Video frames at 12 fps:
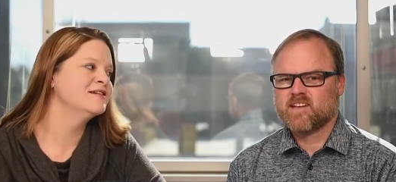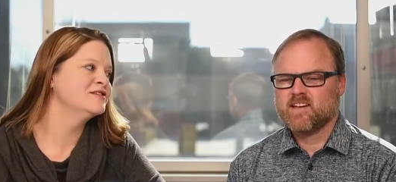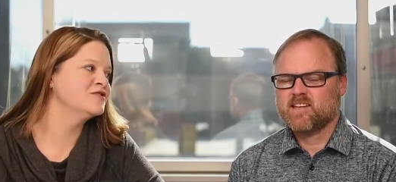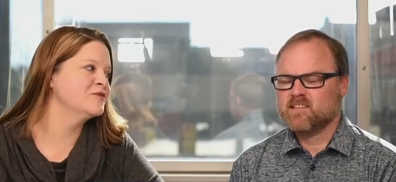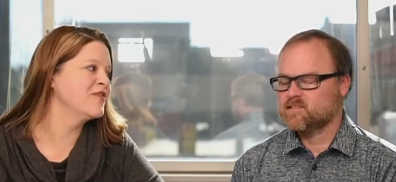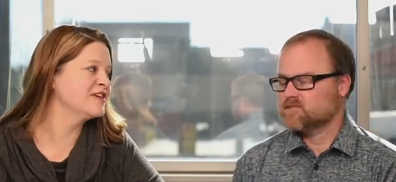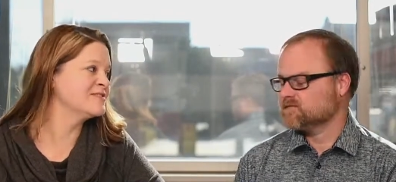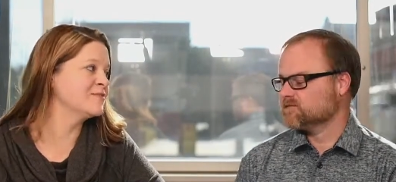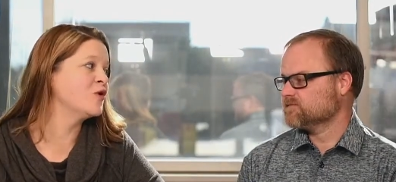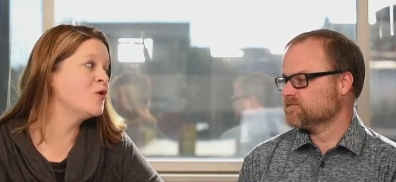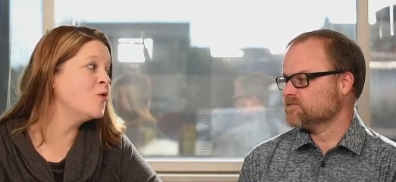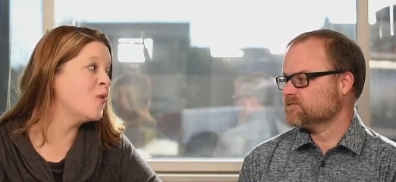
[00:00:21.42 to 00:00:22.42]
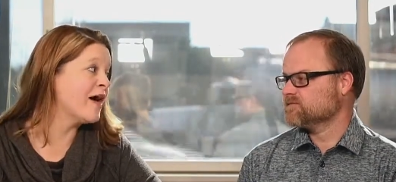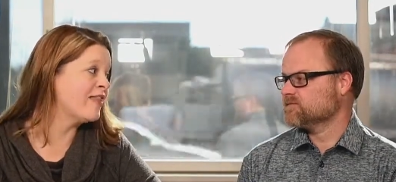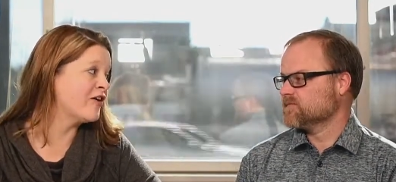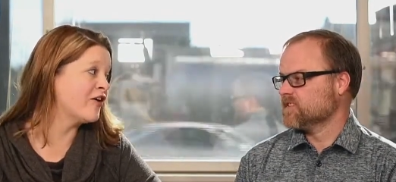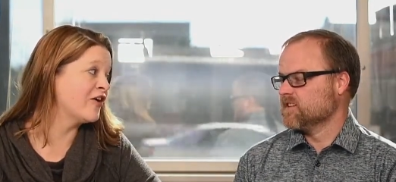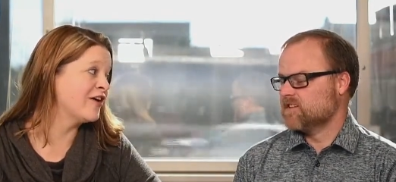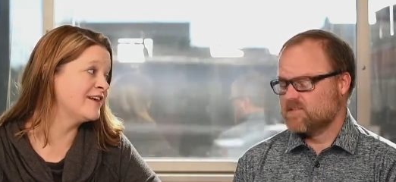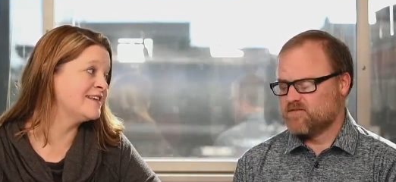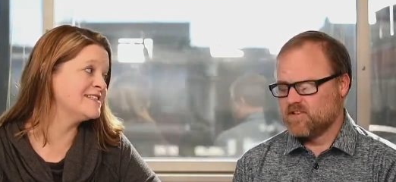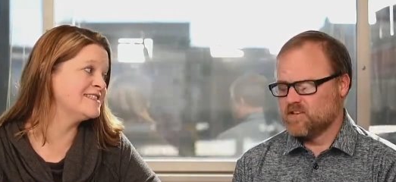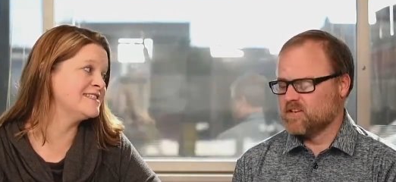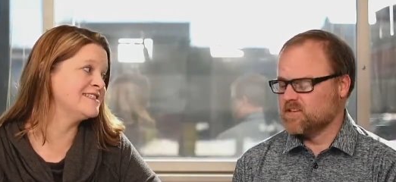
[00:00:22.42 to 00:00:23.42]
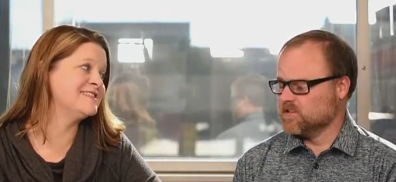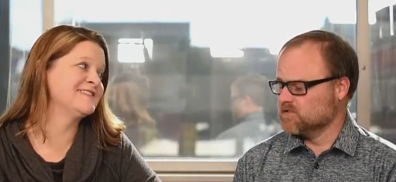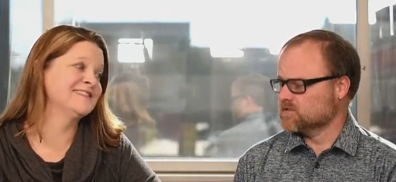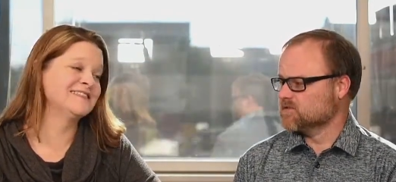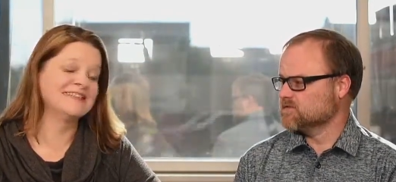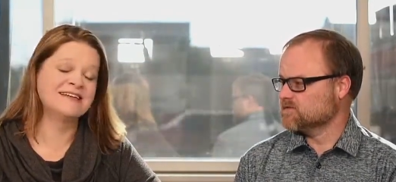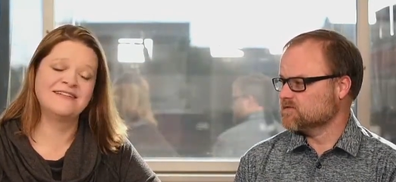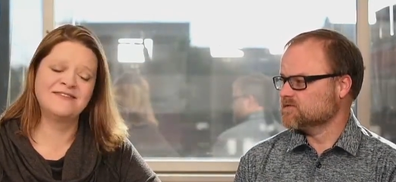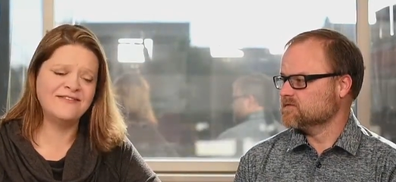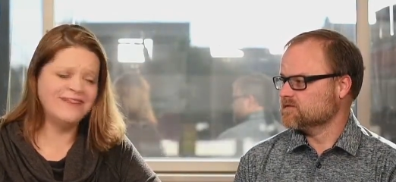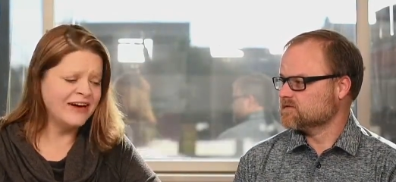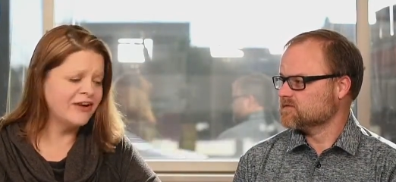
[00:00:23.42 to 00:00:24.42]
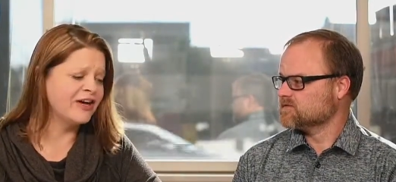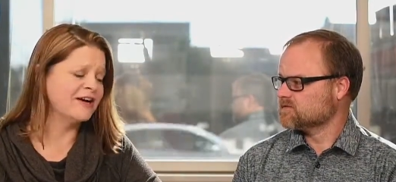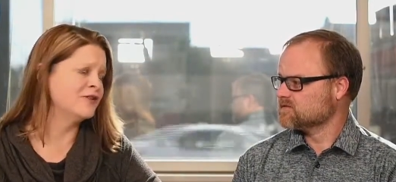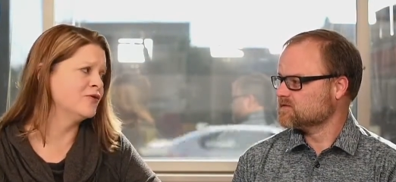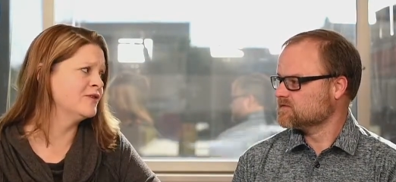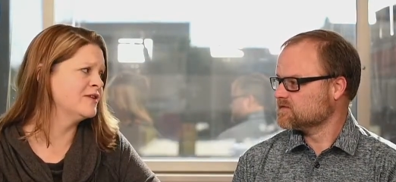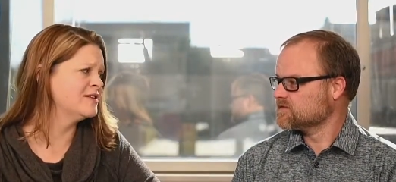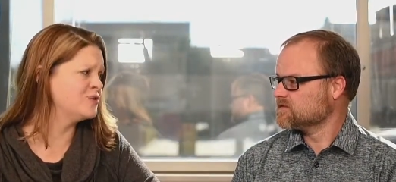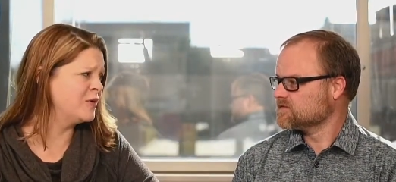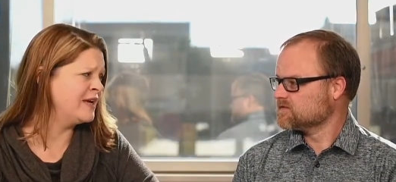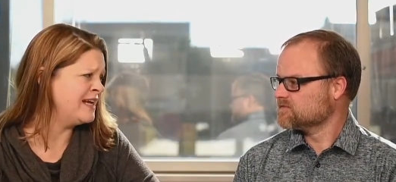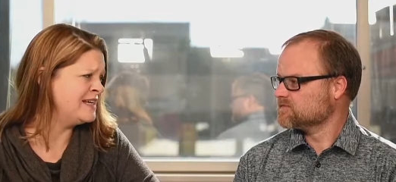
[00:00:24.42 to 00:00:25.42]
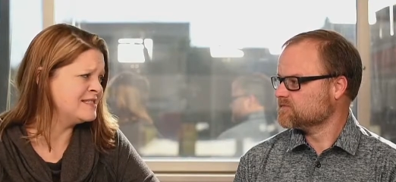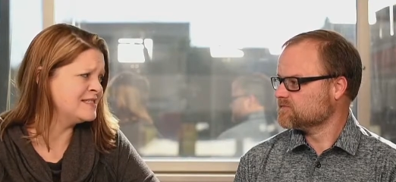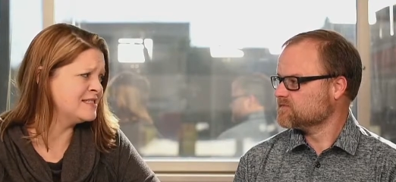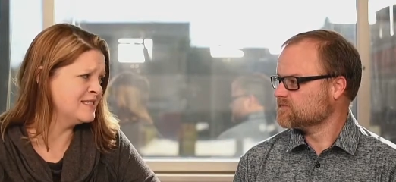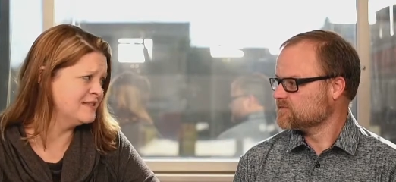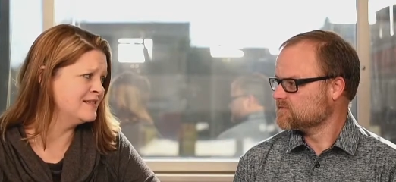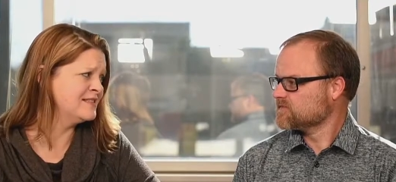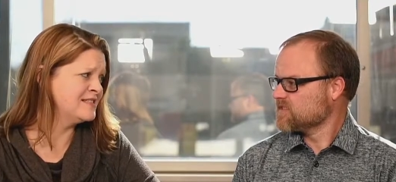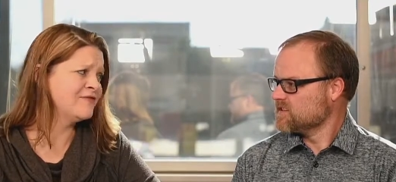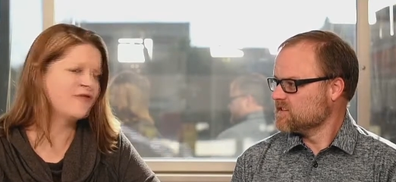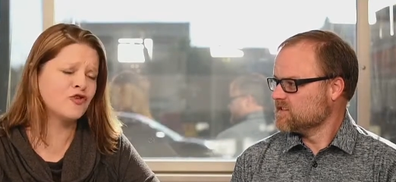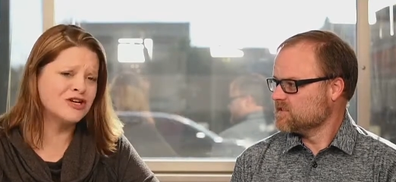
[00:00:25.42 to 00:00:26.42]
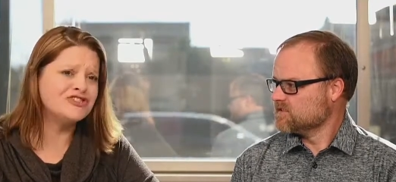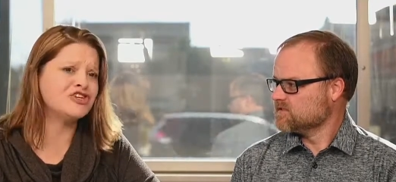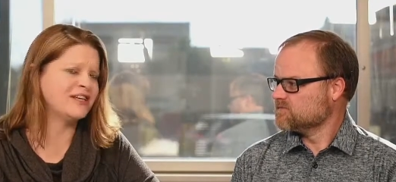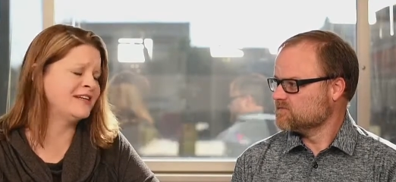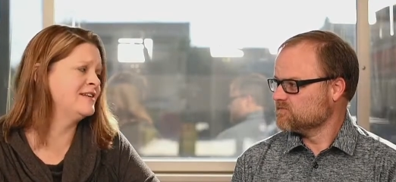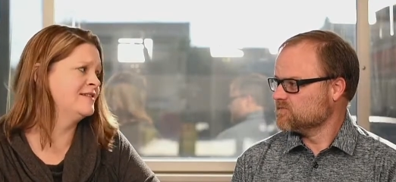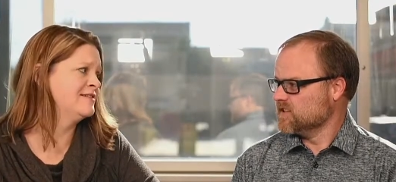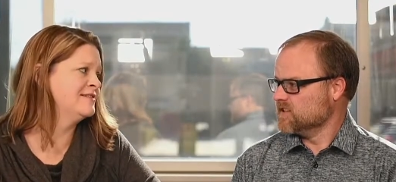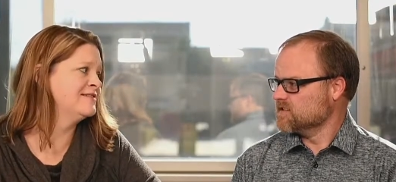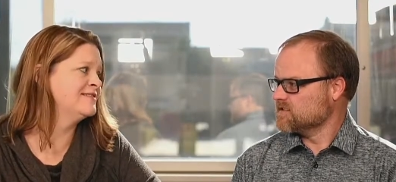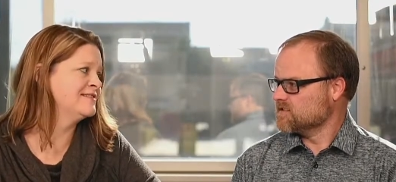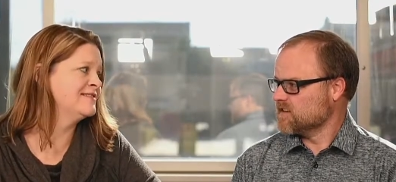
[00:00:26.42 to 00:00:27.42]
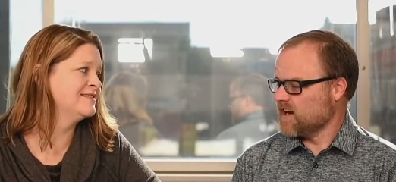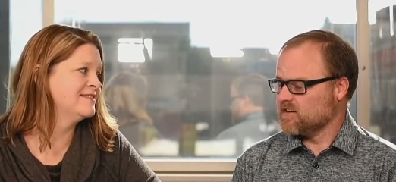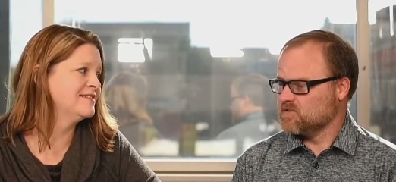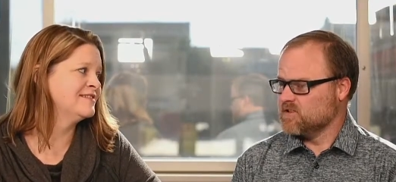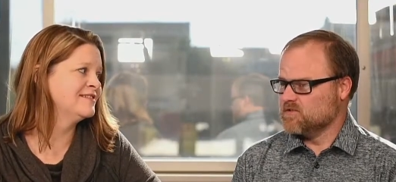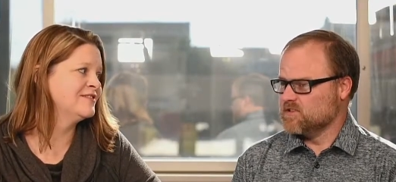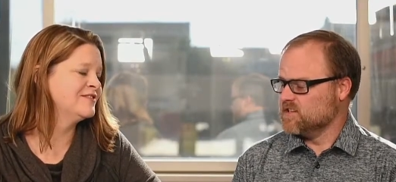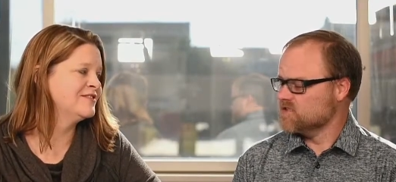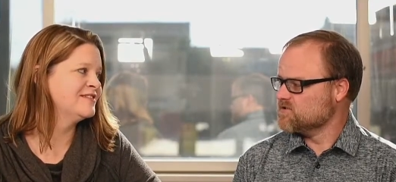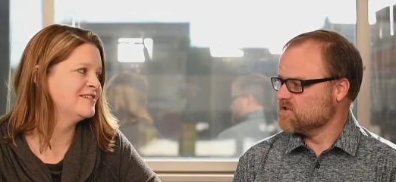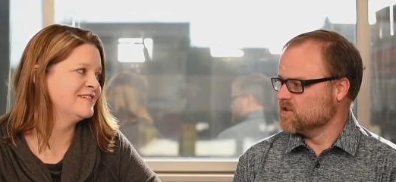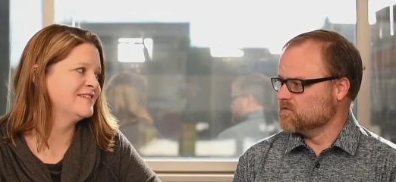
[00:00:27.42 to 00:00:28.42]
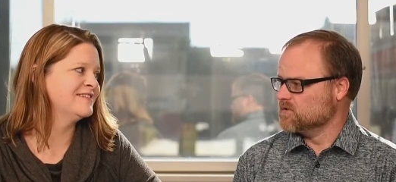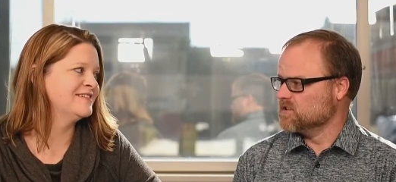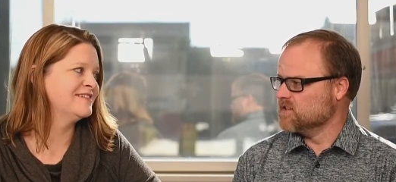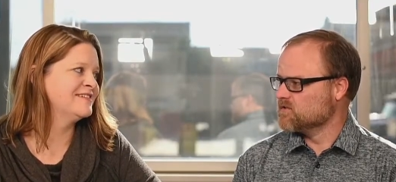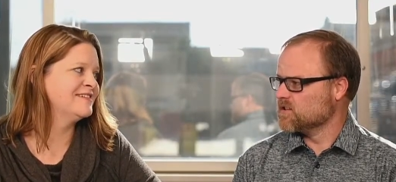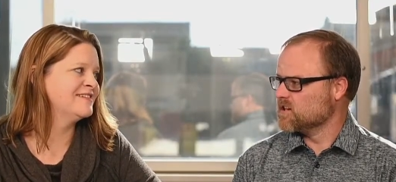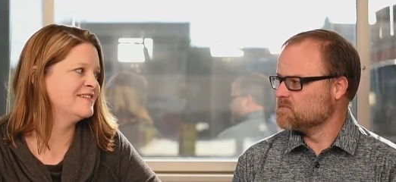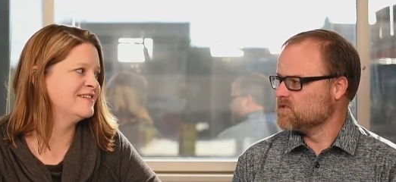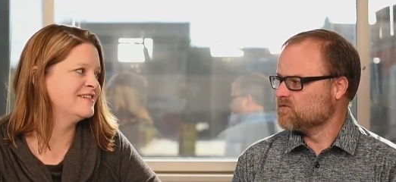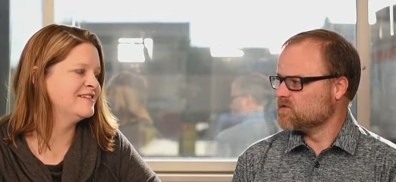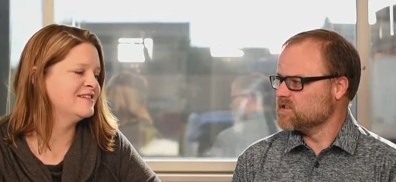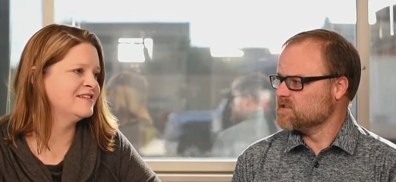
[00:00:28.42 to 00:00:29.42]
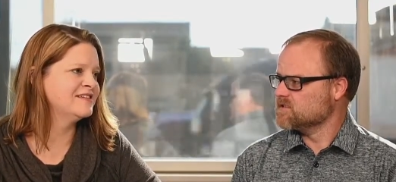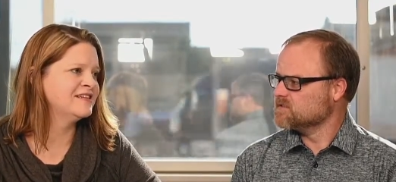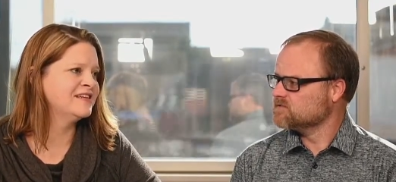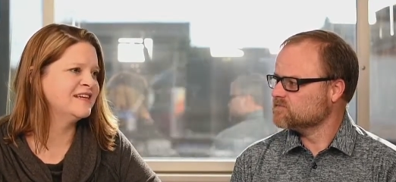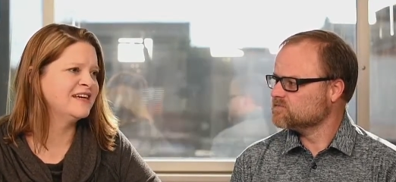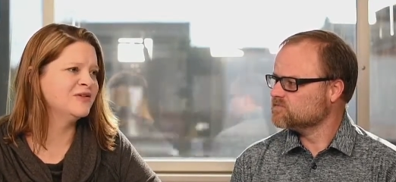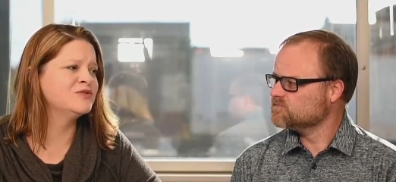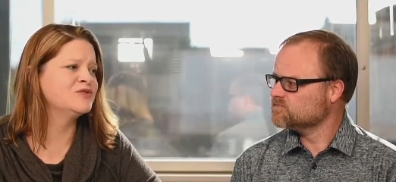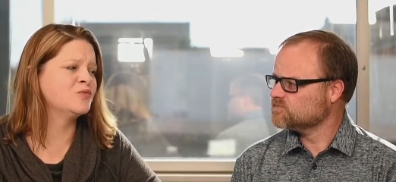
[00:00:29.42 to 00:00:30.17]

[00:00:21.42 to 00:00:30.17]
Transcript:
Speaker 1: So we've got some cool weather. It's, it's very cold. Very cold in the 20s. It's frigid.
Speaker 2: Yes. I don't know that yesterday really ever got above freezing. It
Speaker 1: was